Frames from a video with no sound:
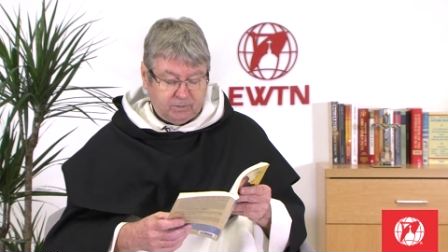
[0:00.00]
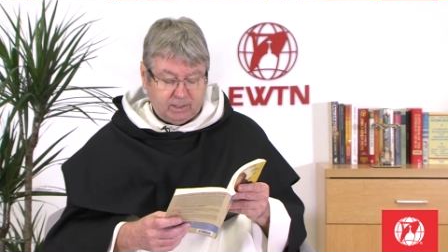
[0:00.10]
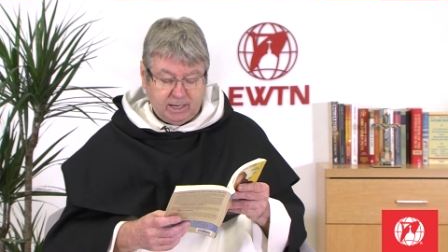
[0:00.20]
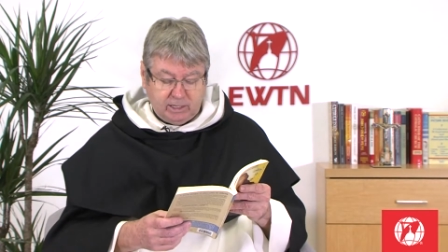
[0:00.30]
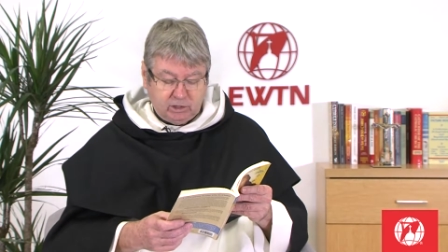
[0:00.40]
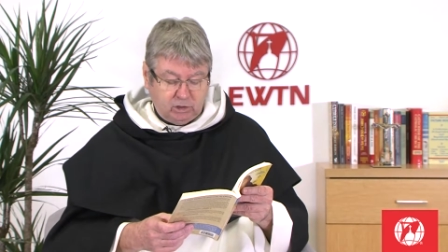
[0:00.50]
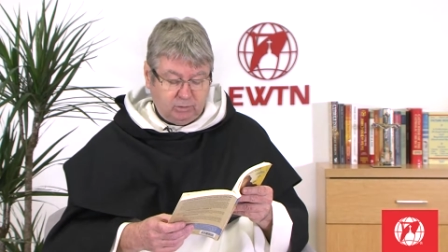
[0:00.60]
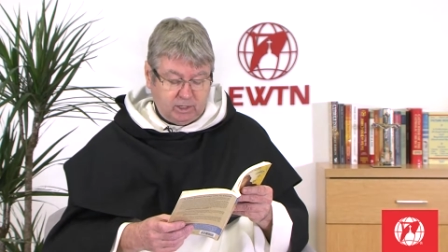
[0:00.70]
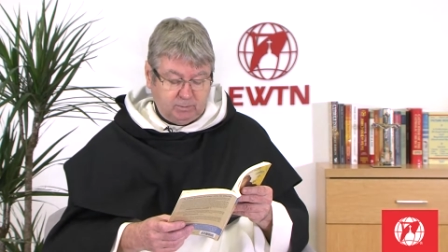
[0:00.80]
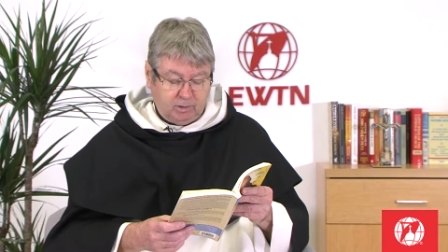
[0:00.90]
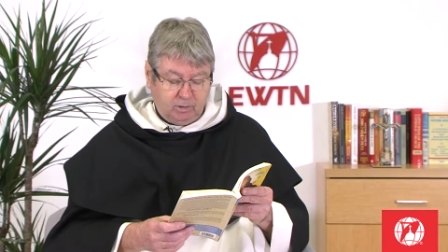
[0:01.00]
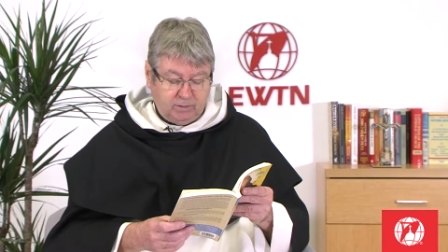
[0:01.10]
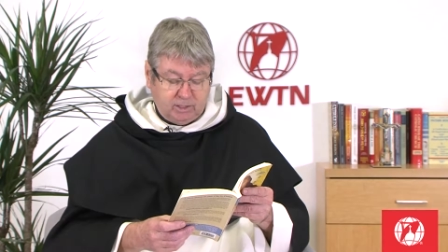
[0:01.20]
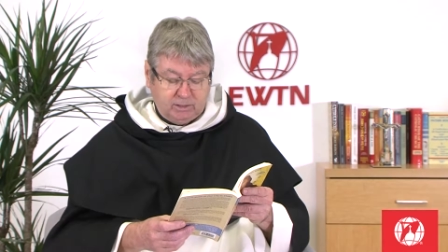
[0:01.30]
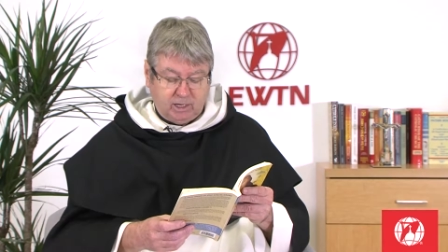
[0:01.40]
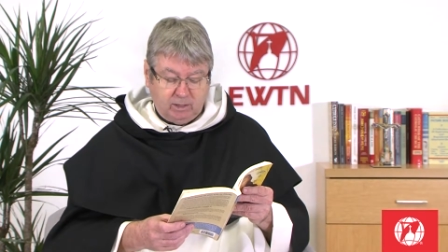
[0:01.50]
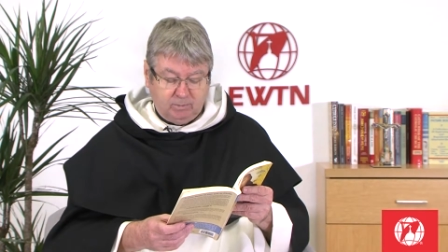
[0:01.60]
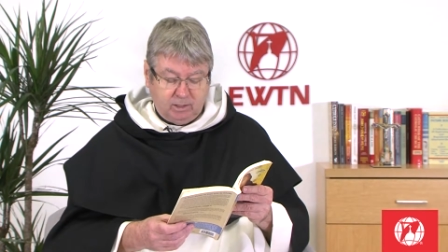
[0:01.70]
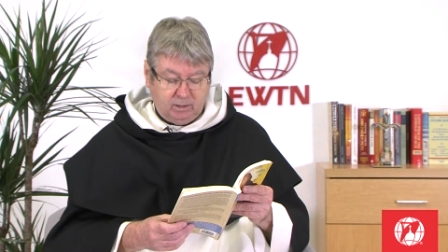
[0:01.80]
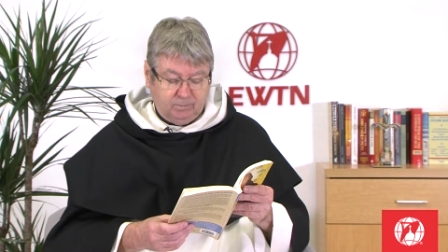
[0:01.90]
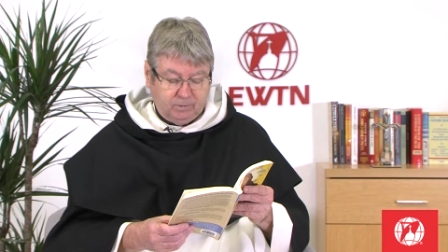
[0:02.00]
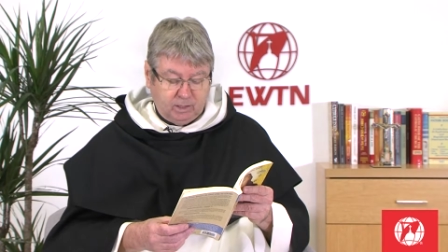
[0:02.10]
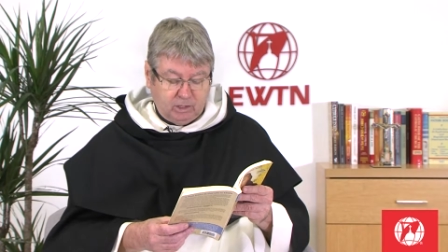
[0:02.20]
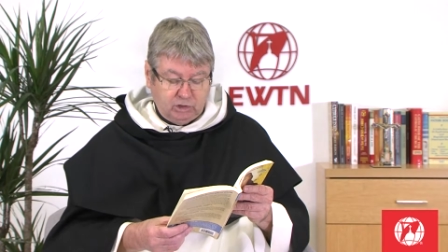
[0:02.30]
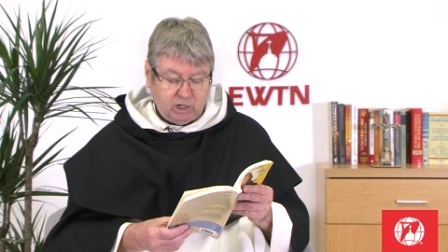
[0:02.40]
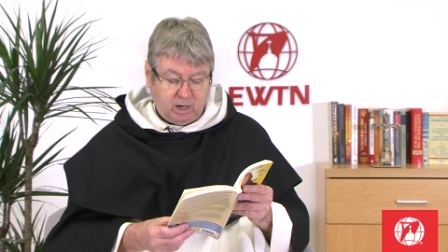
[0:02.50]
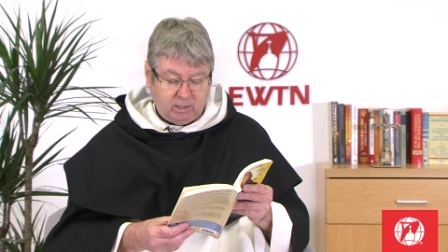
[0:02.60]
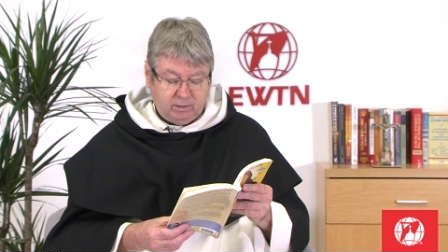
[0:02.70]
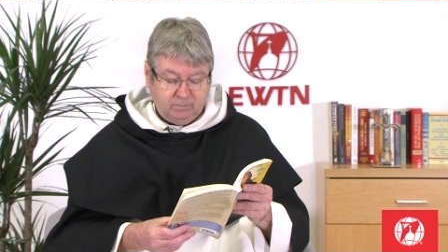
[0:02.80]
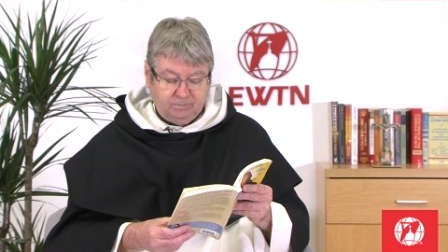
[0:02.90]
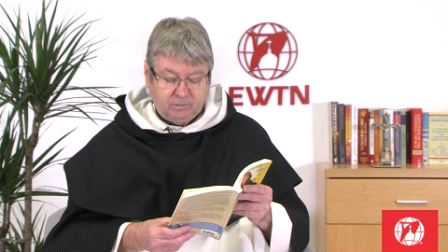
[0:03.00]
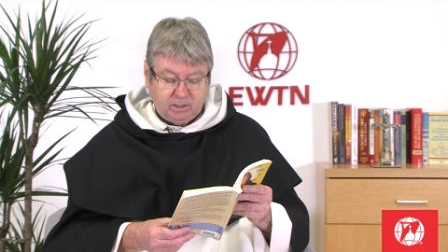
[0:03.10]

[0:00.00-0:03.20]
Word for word: next to his beloved disciple, John,